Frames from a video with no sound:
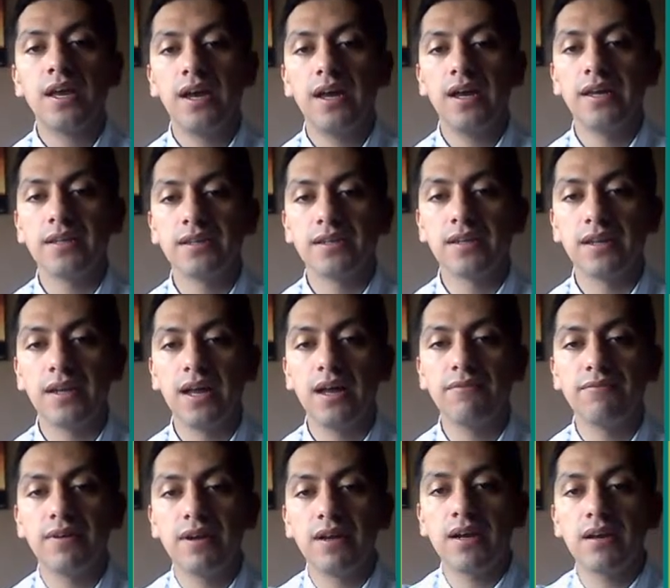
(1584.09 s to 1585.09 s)
and
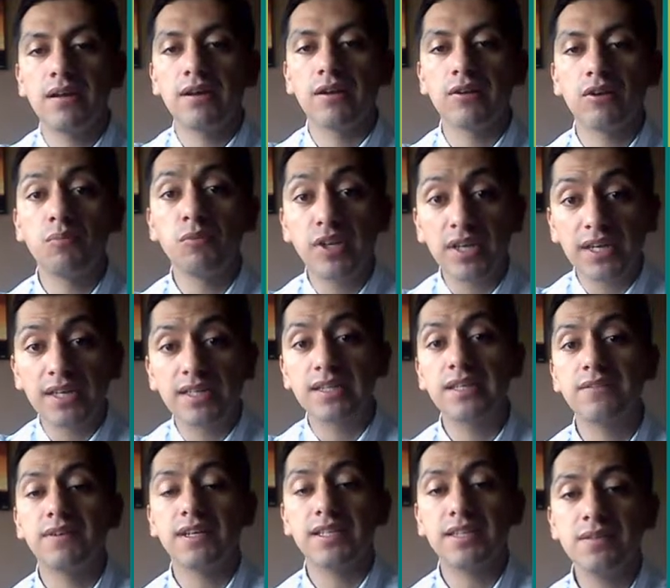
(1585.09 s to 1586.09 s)
have a
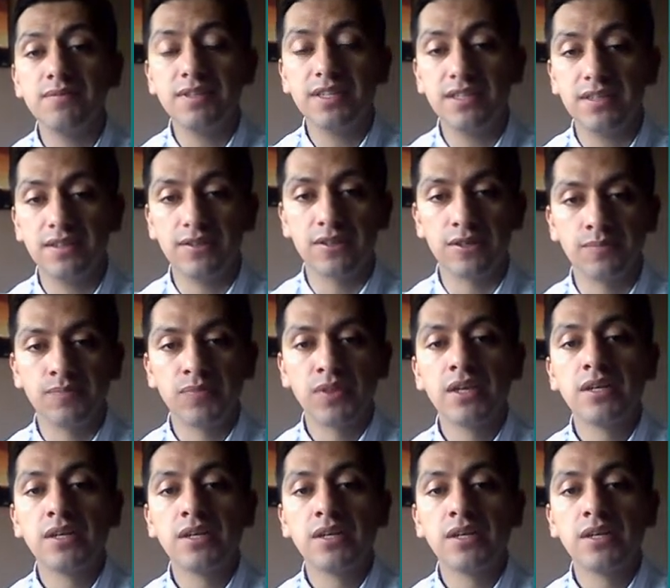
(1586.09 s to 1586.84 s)
communicative activity there.